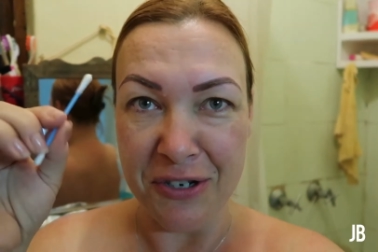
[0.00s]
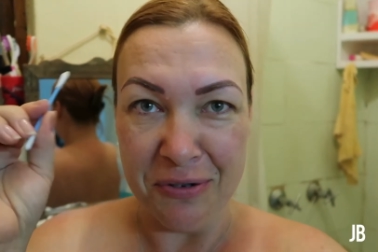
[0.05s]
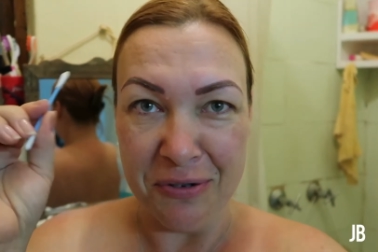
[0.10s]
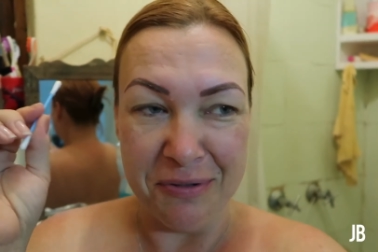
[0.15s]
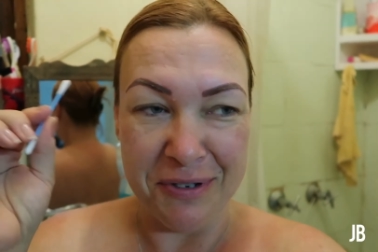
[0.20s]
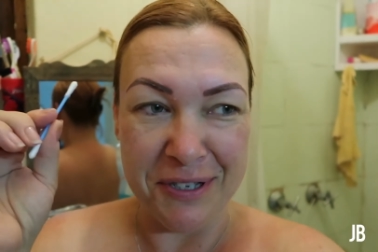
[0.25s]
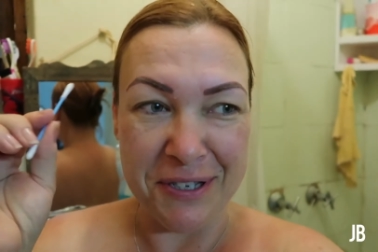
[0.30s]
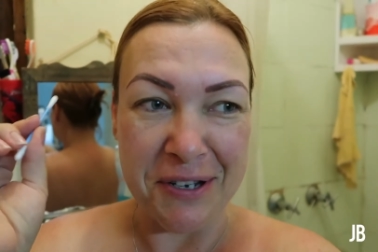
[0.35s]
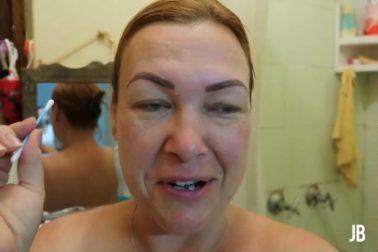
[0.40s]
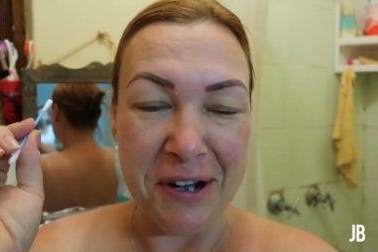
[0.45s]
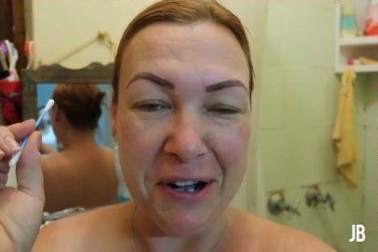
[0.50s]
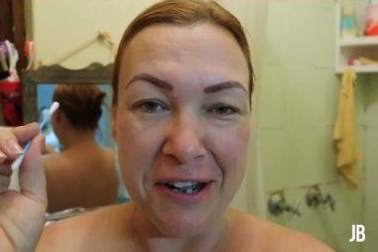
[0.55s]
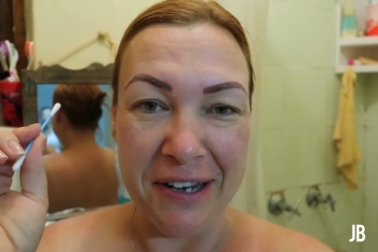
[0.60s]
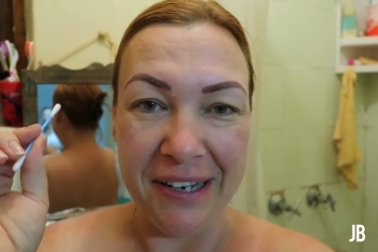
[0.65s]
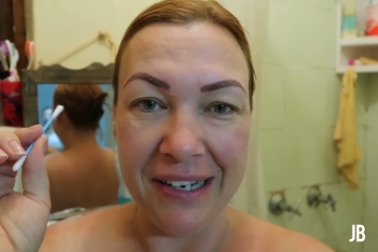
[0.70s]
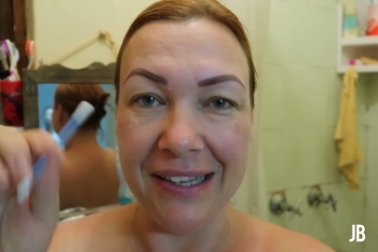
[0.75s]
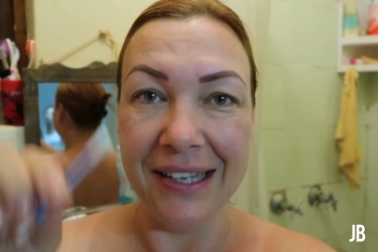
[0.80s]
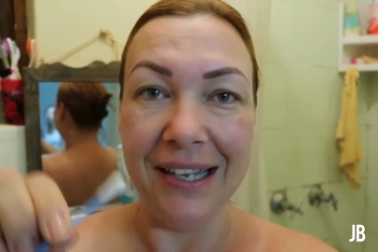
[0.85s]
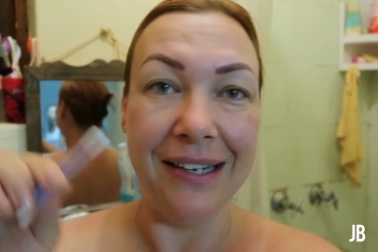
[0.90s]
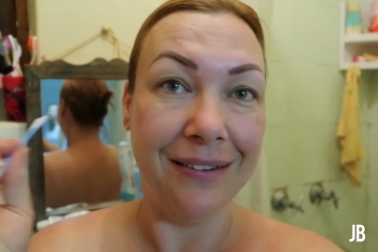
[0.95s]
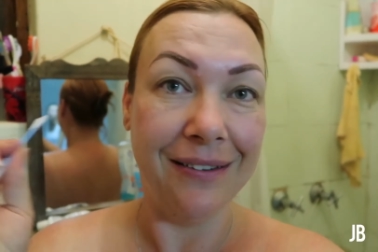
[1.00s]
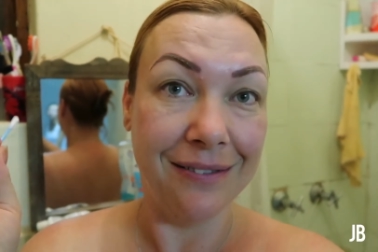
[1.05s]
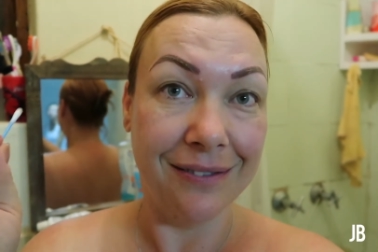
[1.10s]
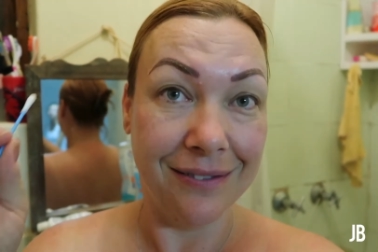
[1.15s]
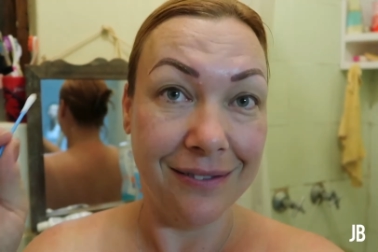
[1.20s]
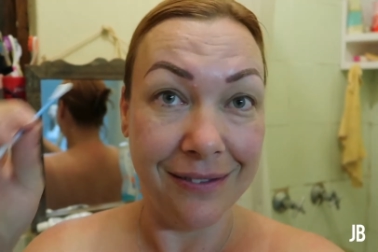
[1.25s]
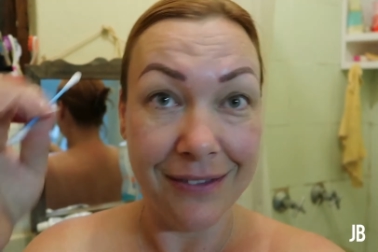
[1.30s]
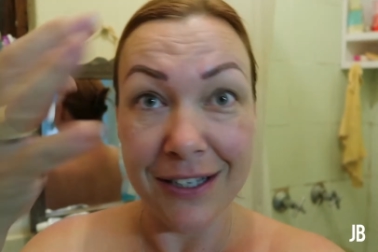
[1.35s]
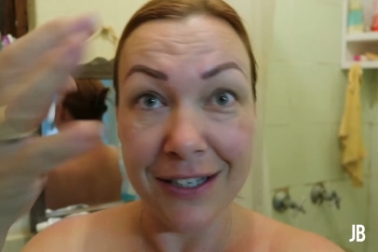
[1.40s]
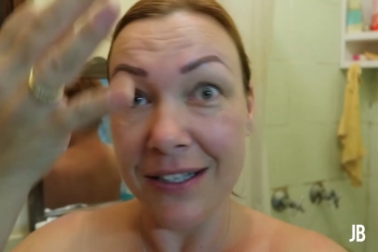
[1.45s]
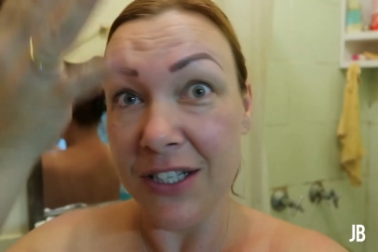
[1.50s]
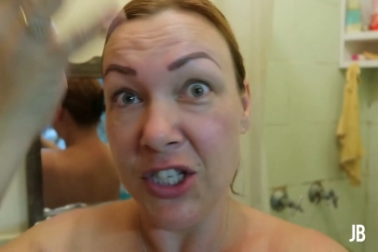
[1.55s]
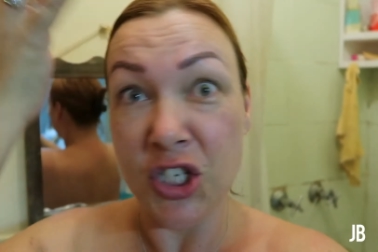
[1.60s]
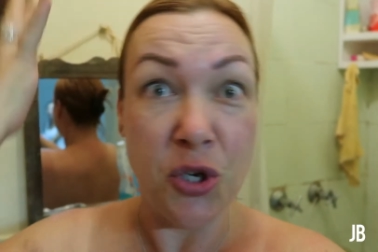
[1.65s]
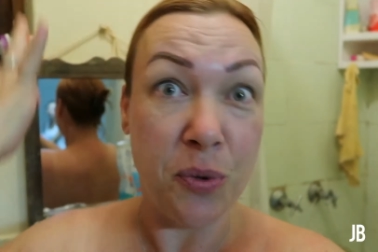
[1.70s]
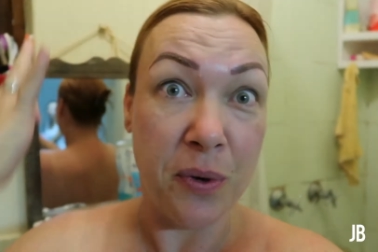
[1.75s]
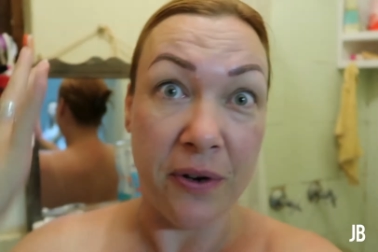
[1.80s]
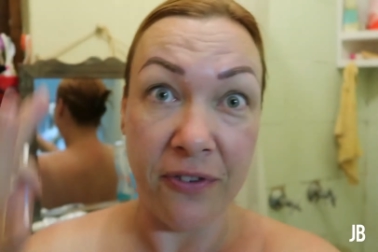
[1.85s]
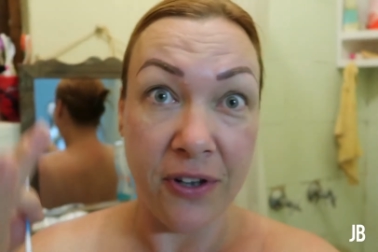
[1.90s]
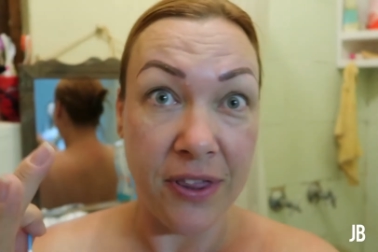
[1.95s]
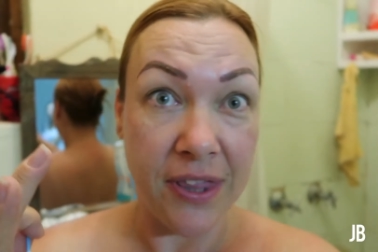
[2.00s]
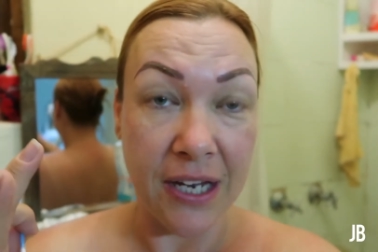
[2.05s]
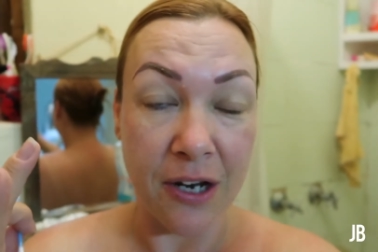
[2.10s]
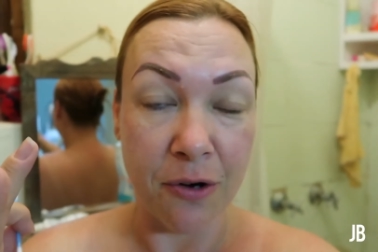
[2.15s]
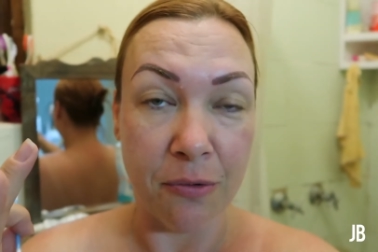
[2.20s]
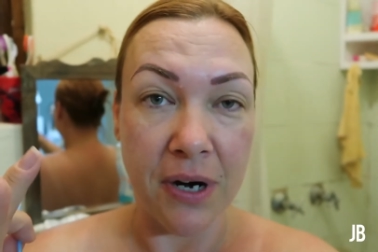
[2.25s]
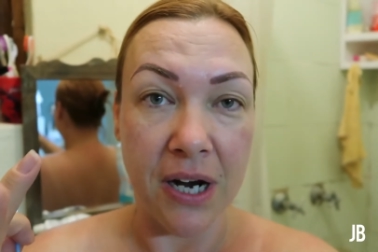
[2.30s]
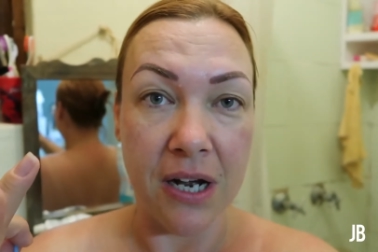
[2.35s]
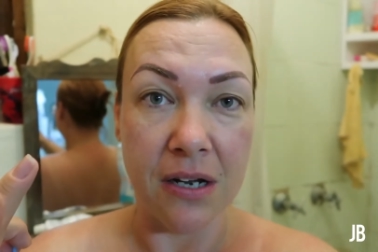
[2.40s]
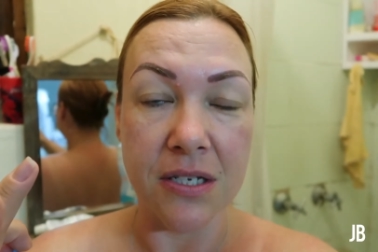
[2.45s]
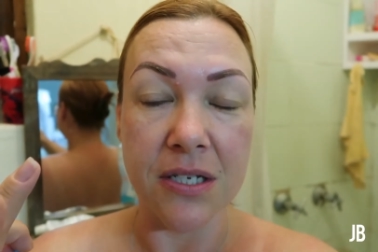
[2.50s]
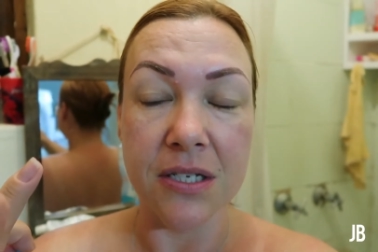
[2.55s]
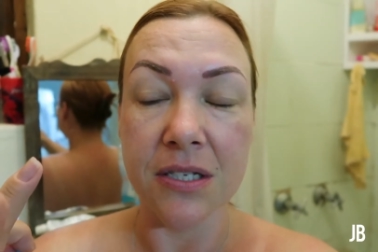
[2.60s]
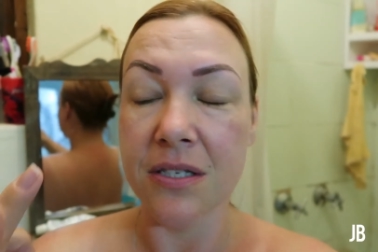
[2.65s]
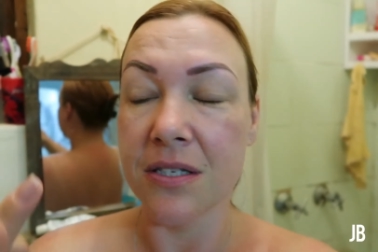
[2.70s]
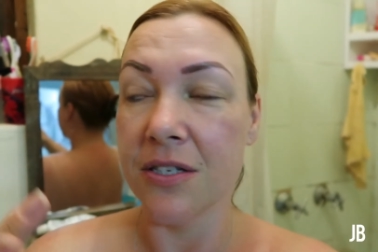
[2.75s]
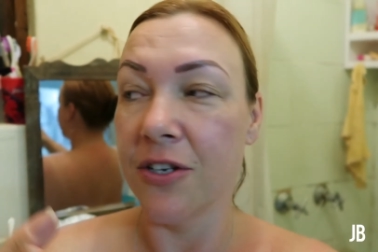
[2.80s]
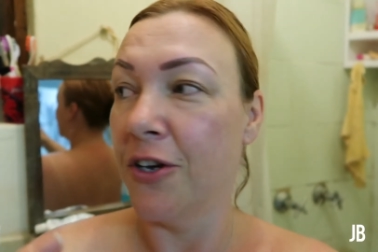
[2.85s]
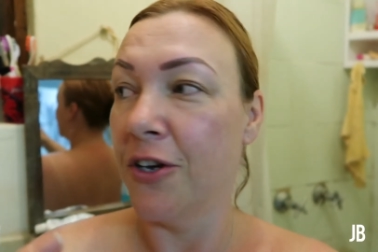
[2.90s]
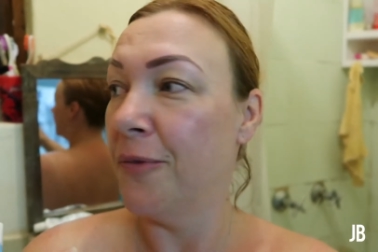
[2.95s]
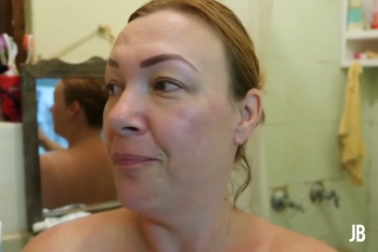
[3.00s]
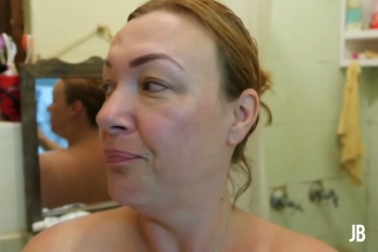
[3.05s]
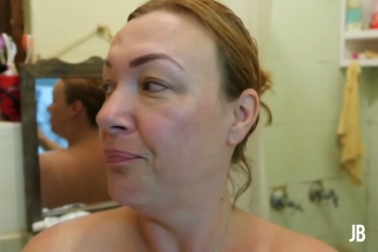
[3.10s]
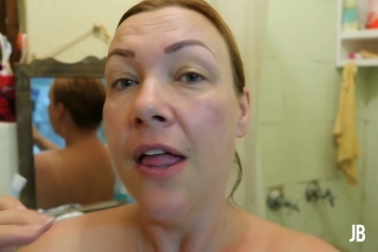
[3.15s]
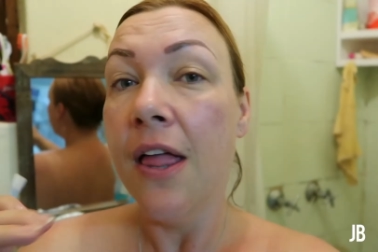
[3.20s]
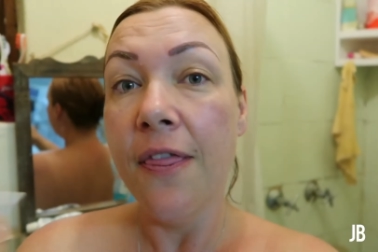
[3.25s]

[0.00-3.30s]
sure it's on and then do everything around it so